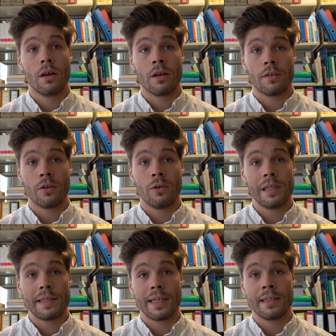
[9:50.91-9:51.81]

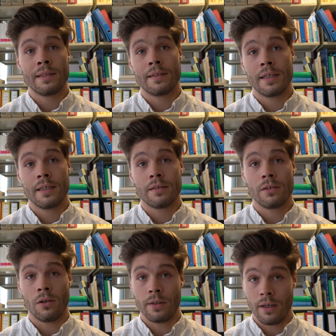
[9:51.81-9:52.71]
Custodial sentences,
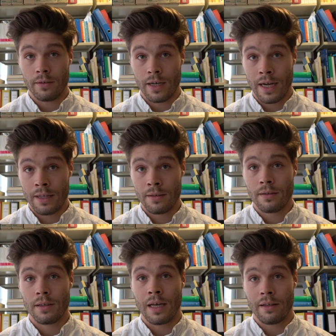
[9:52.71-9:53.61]
on the other
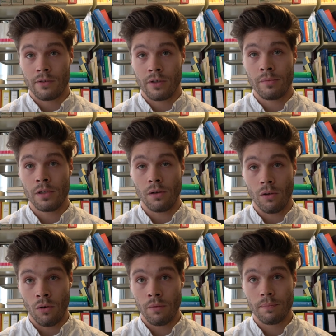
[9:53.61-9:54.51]
hand, as criminal law,